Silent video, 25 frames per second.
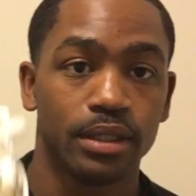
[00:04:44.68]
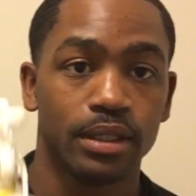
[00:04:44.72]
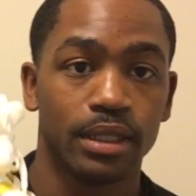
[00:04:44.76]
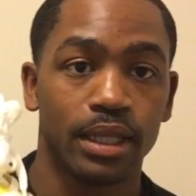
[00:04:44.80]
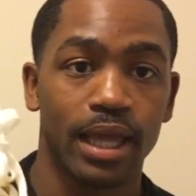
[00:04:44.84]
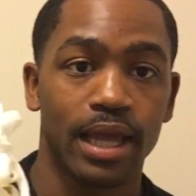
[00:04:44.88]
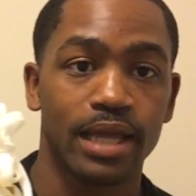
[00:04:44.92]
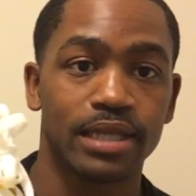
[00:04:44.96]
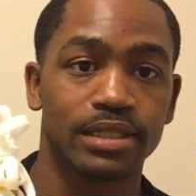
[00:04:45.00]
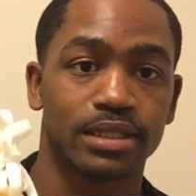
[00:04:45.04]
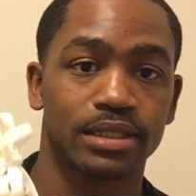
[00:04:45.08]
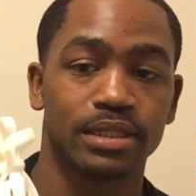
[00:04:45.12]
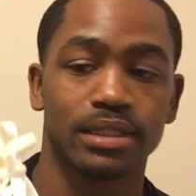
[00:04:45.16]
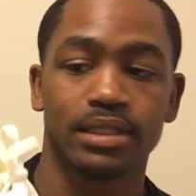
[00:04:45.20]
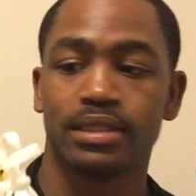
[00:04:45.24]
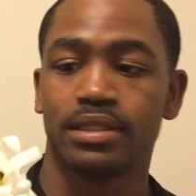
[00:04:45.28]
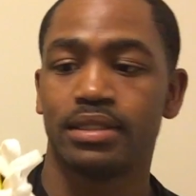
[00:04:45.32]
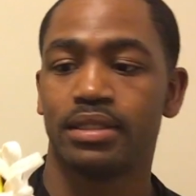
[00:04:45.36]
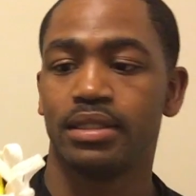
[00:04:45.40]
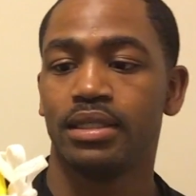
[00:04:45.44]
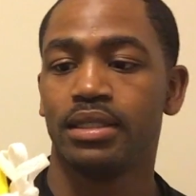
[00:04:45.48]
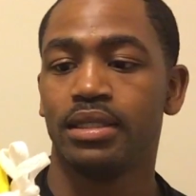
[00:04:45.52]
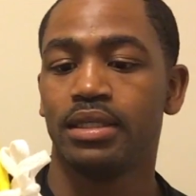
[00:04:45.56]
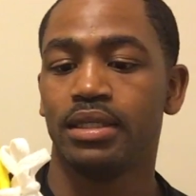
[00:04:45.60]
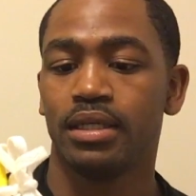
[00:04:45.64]
Lastly,
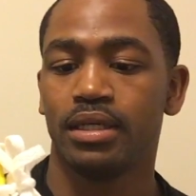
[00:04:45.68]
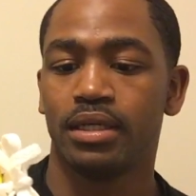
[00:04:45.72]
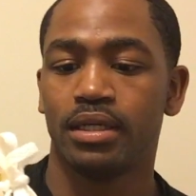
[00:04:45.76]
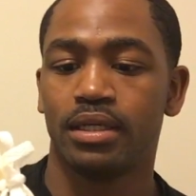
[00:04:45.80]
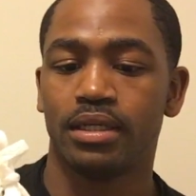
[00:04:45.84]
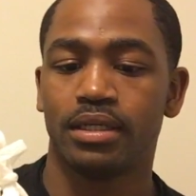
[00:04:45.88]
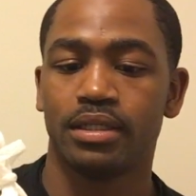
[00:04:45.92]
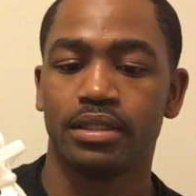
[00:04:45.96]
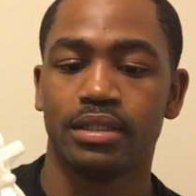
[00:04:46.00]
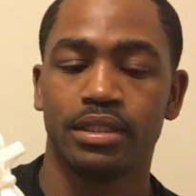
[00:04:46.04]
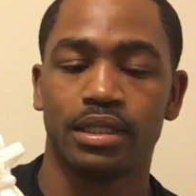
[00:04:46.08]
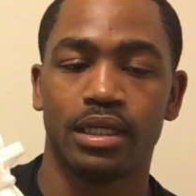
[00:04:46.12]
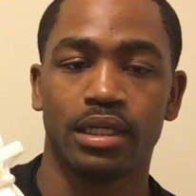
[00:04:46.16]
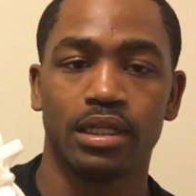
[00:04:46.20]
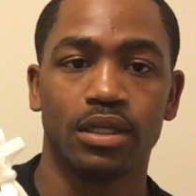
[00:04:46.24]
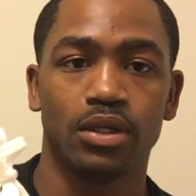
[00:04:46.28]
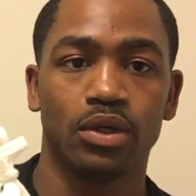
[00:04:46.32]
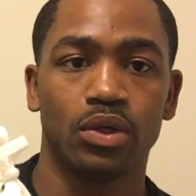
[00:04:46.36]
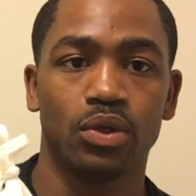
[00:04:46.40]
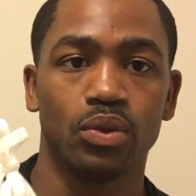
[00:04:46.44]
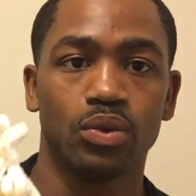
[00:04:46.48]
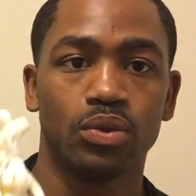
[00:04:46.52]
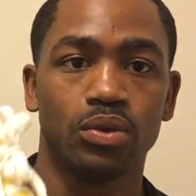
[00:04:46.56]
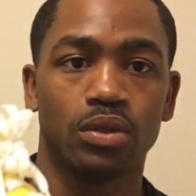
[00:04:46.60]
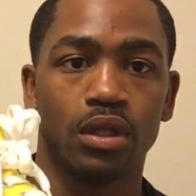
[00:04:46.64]
the
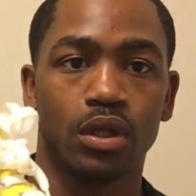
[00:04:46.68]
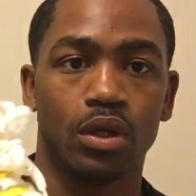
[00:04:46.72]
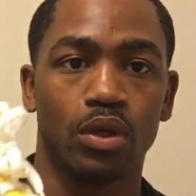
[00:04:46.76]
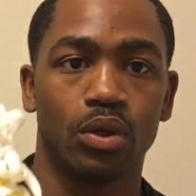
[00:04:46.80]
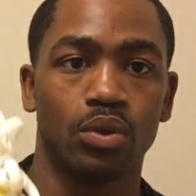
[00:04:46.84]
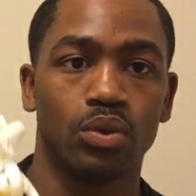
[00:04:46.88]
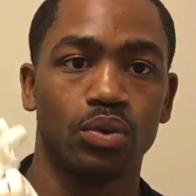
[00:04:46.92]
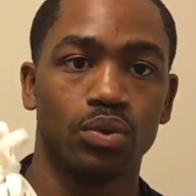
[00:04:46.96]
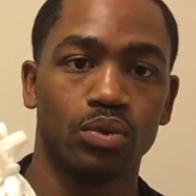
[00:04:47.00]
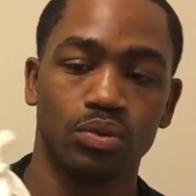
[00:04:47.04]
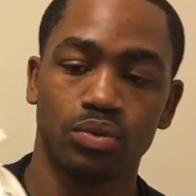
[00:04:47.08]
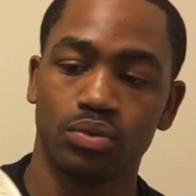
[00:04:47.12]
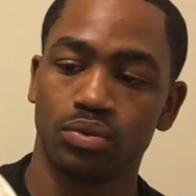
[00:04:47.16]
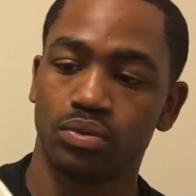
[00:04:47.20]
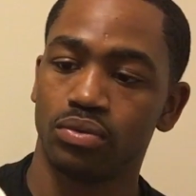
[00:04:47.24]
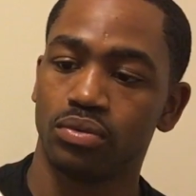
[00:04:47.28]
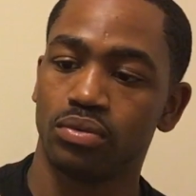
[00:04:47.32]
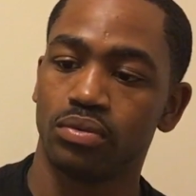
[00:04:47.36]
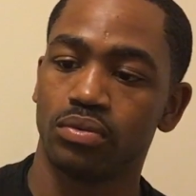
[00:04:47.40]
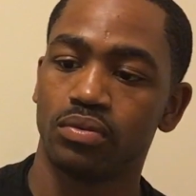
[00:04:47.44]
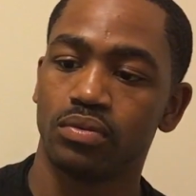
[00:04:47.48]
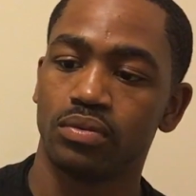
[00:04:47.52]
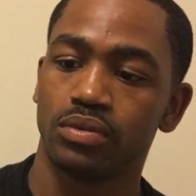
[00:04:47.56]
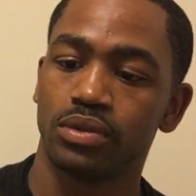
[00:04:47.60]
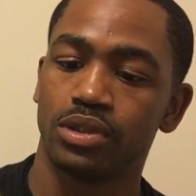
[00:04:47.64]
yellow low,
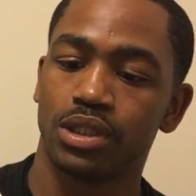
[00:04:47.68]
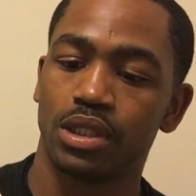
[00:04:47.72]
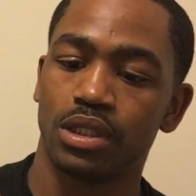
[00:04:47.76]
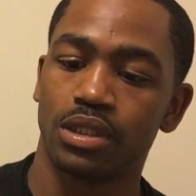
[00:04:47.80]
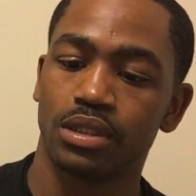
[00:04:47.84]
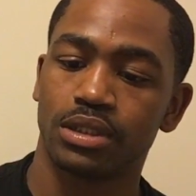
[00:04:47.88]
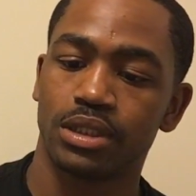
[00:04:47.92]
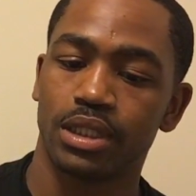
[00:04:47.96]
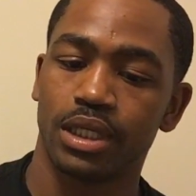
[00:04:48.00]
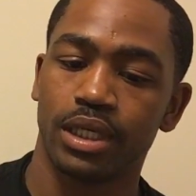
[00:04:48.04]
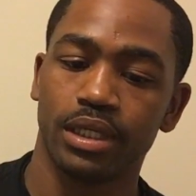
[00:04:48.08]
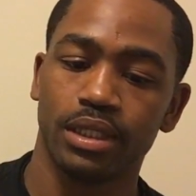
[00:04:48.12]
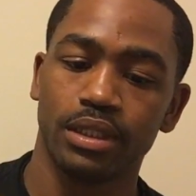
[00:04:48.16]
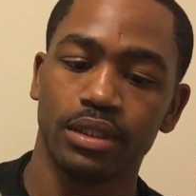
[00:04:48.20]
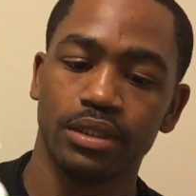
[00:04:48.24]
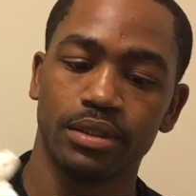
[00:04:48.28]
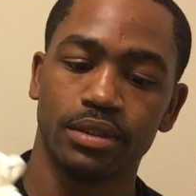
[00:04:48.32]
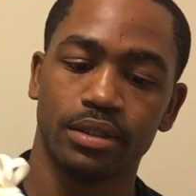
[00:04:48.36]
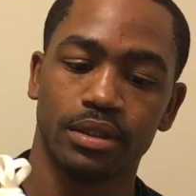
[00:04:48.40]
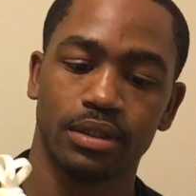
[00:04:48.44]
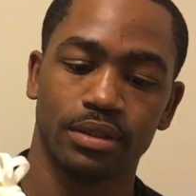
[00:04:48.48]
Chuck Taylor.